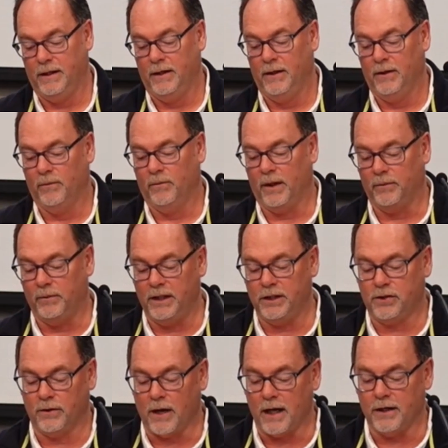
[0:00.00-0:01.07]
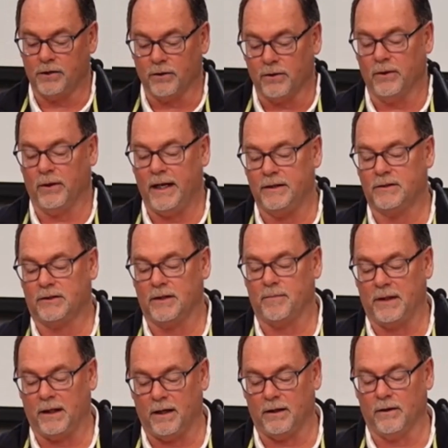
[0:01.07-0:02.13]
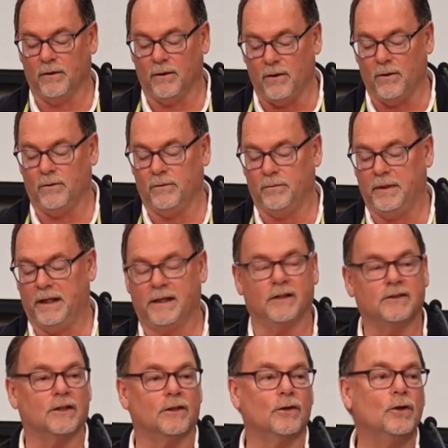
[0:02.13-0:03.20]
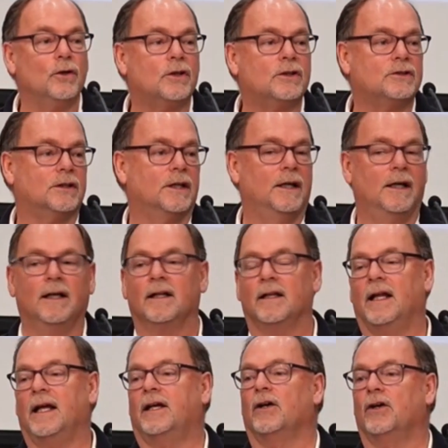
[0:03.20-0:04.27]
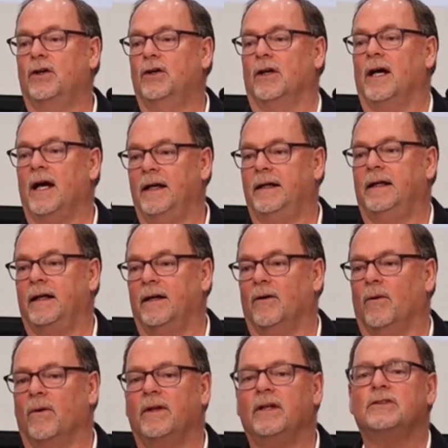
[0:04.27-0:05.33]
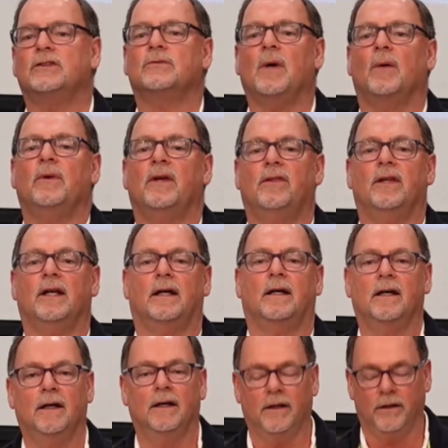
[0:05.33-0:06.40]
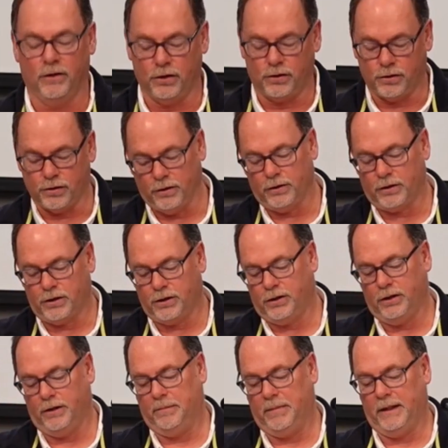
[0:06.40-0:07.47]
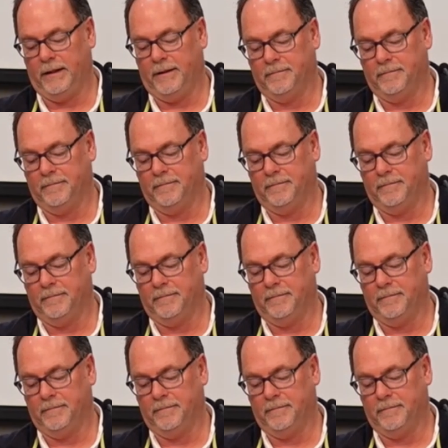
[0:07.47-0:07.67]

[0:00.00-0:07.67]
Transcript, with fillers: when we try to create something on our own because it looks like a good idea, or this is what we think the church should be.